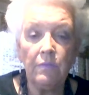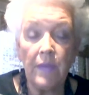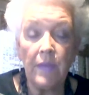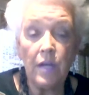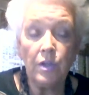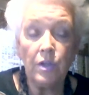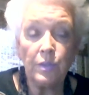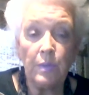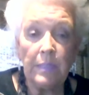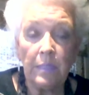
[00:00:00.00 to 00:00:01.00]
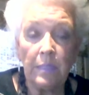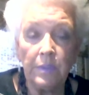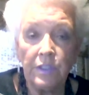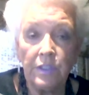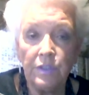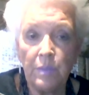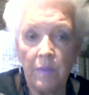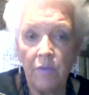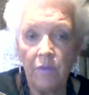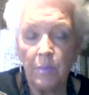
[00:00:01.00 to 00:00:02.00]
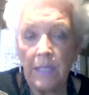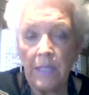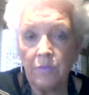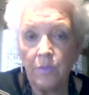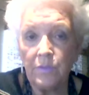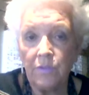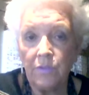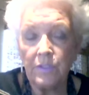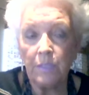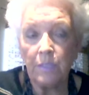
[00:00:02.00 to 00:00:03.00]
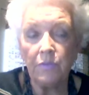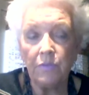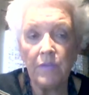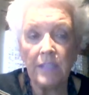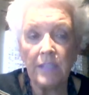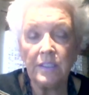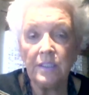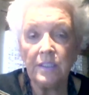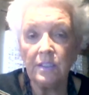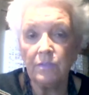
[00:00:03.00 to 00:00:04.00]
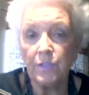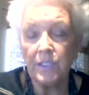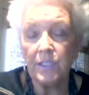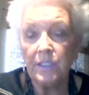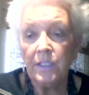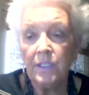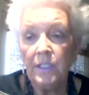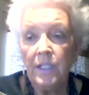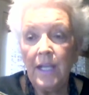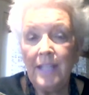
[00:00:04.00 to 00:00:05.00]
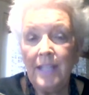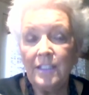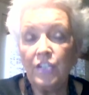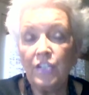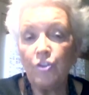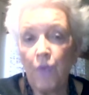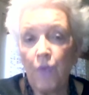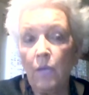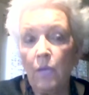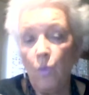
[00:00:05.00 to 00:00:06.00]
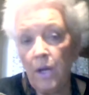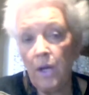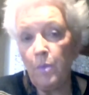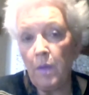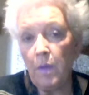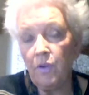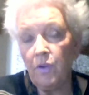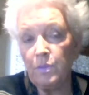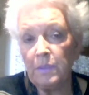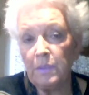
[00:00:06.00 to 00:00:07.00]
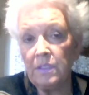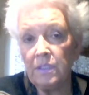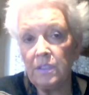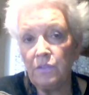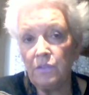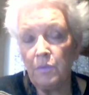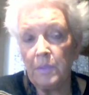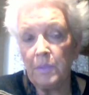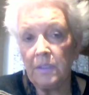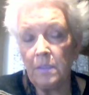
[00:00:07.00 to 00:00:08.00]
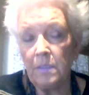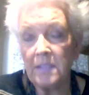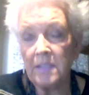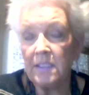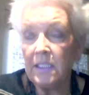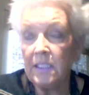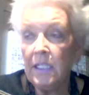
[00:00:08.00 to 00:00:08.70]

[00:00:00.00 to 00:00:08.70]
there is we've been able to use the PEPFAR platforms, for example, for vaccine delivery, and to track where PEPFAR has been successful at building capacity.